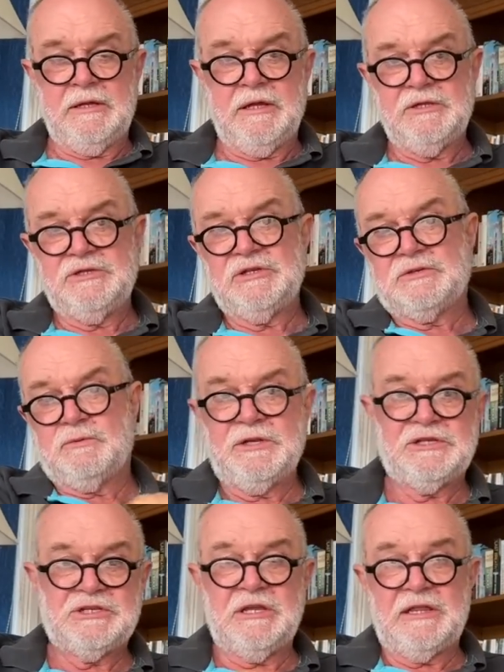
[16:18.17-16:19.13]
And you're just
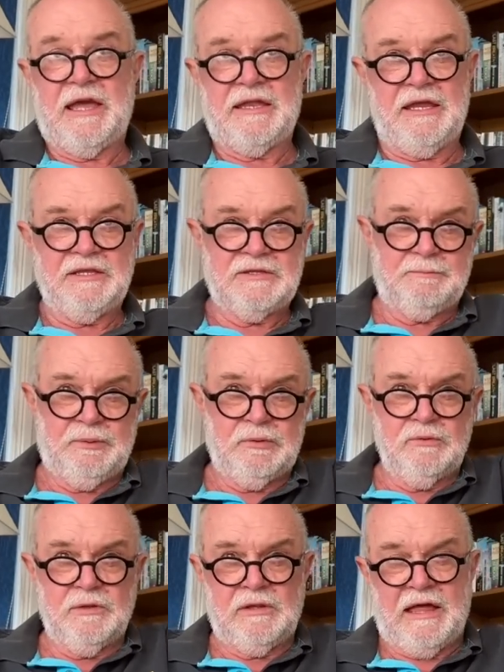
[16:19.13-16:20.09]
winching that in to
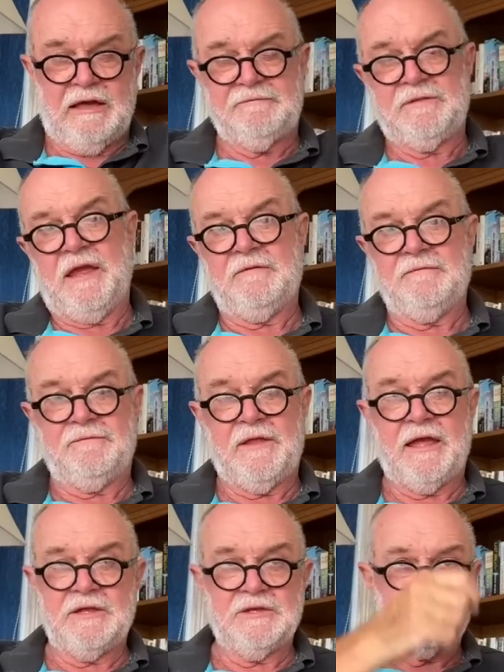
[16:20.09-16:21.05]
pull the luff down
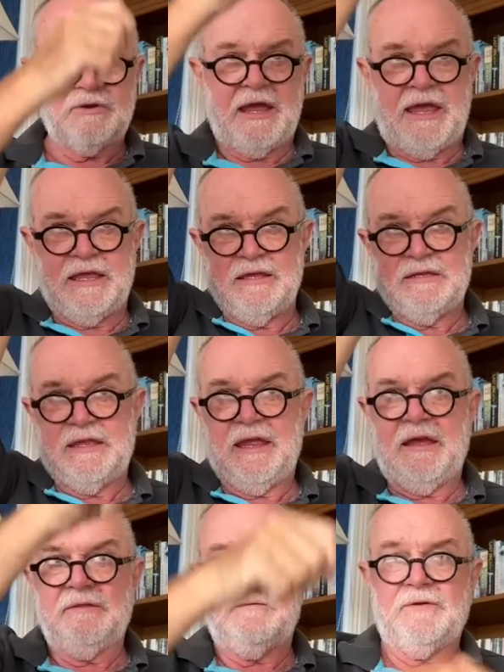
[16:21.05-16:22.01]
flat. You're dragging it
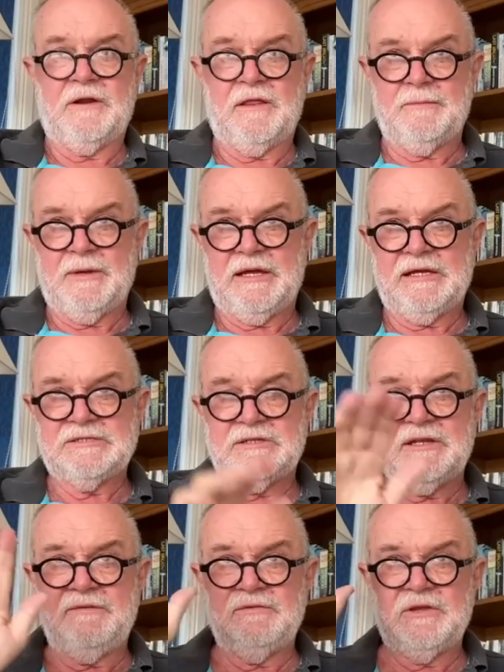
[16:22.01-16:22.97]
down the front of the
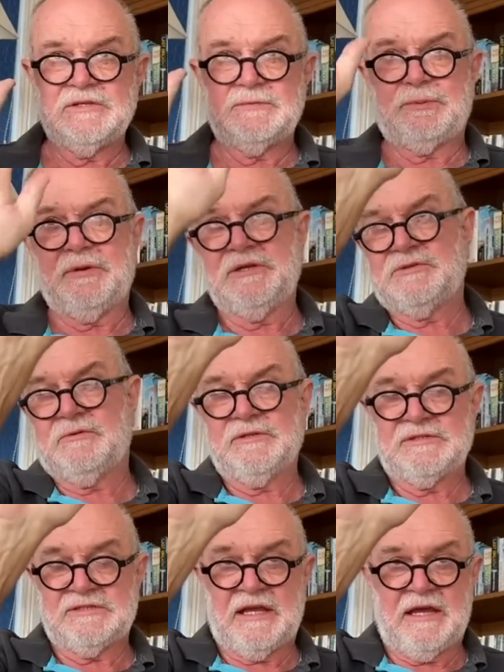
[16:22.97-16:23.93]
mast. And even though there's pressure
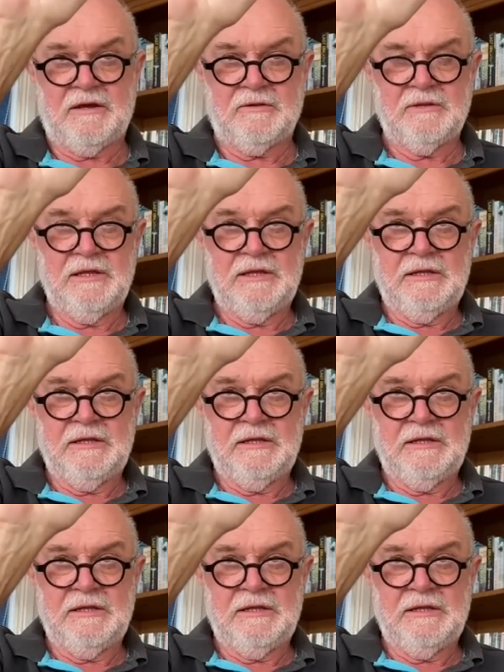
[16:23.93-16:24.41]
on the sail,